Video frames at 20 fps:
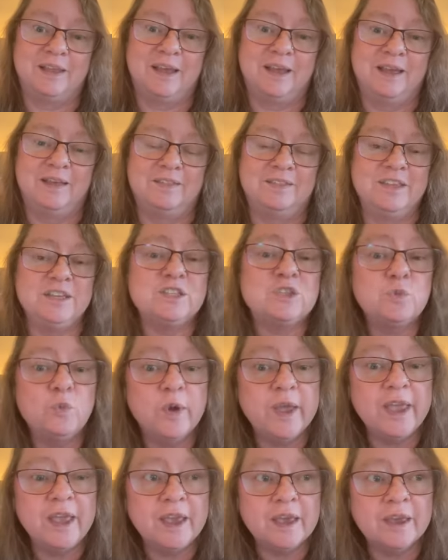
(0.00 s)
Uh, this
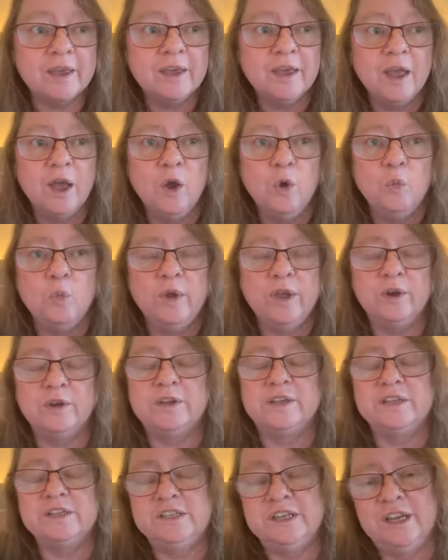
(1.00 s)
week, we are
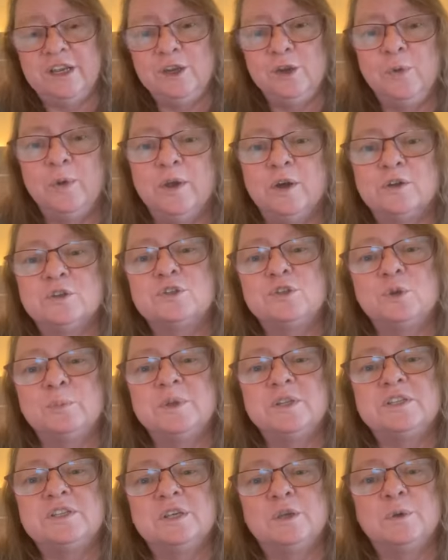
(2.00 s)
continuing our
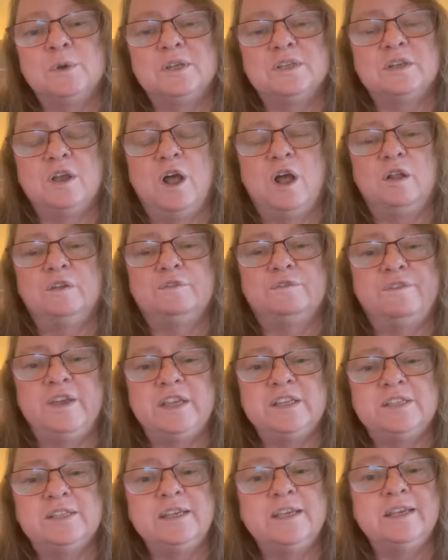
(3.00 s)
sermon series called
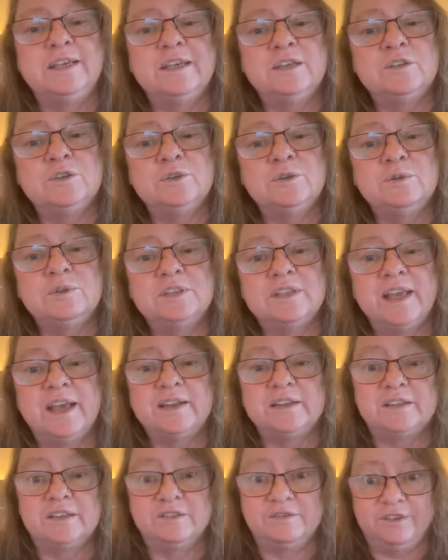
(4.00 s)
Facing Issues
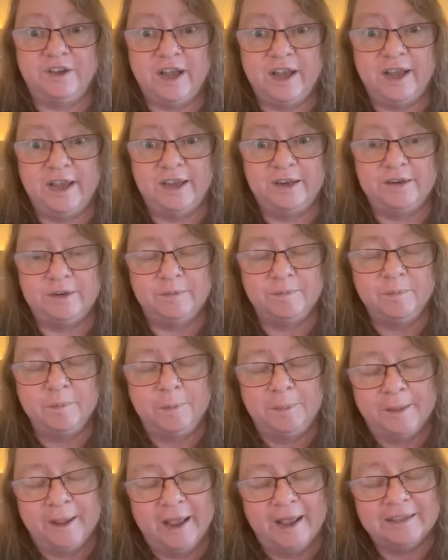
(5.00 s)
That Divide.
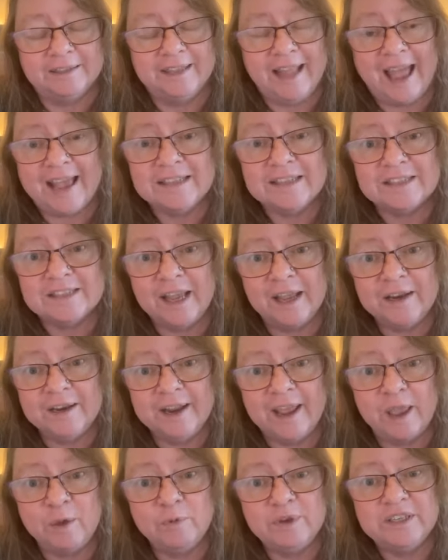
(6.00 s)
Last
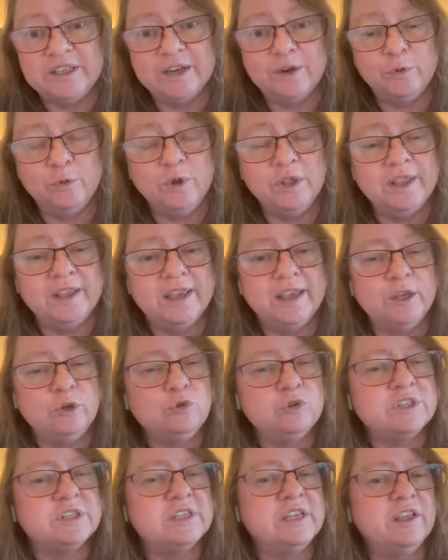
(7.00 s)
Sunday, we did a really
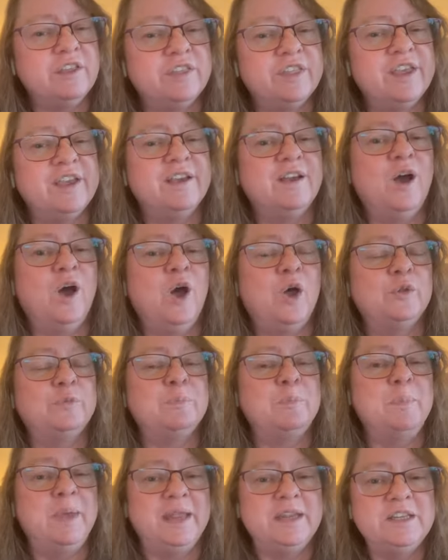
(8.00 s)
interesting thing called
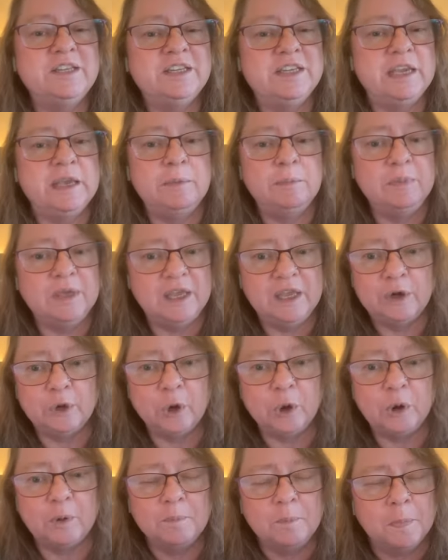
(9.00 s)

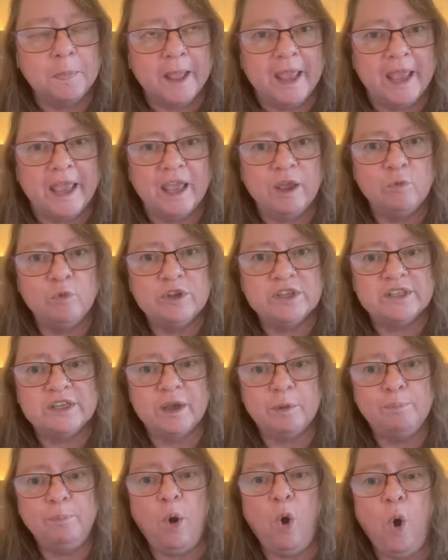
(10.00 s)
Mentimeter. It was
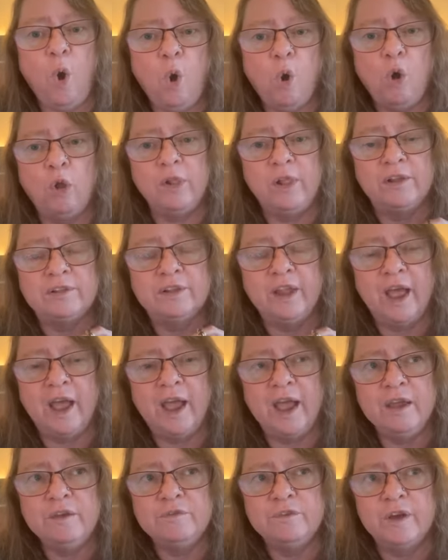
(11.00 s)
a poll, a
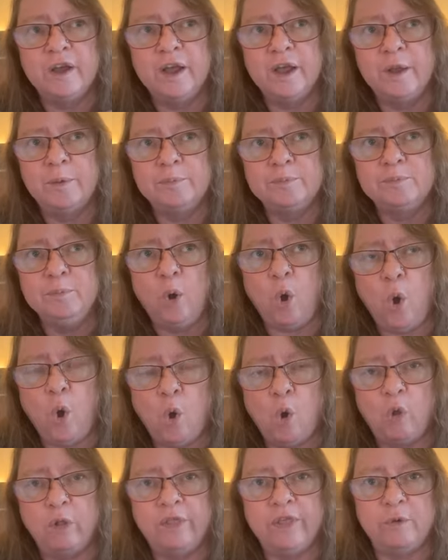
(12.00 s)
live um,
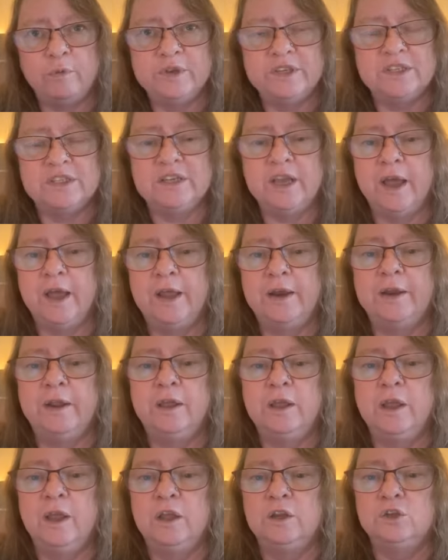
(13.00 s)
poll that was done
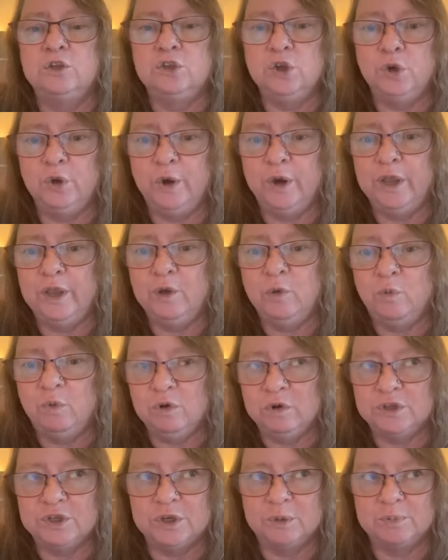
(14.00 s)
during
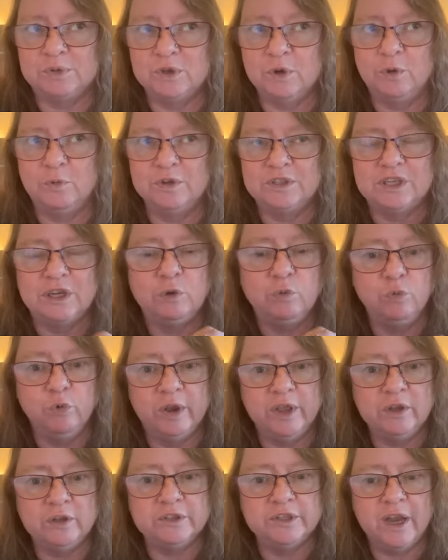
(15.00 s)
worship, so it was in
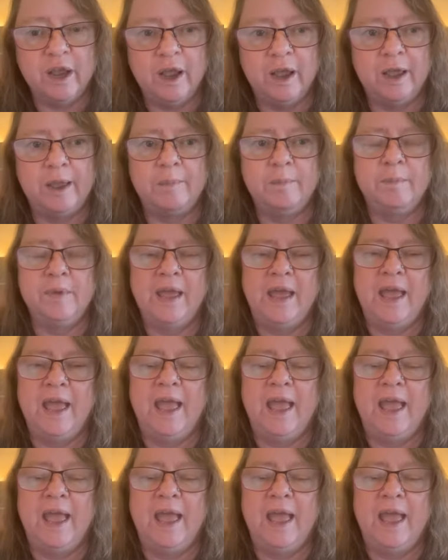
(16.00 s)
real time.